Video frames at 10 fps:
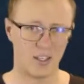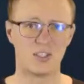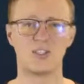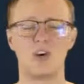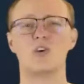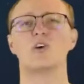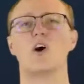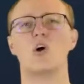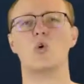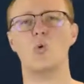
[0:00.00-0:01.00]
So
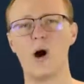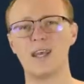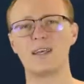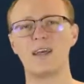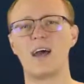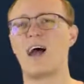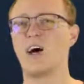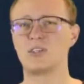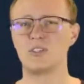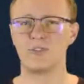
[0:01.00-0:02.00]
1
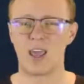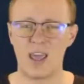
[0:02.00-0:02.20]
out of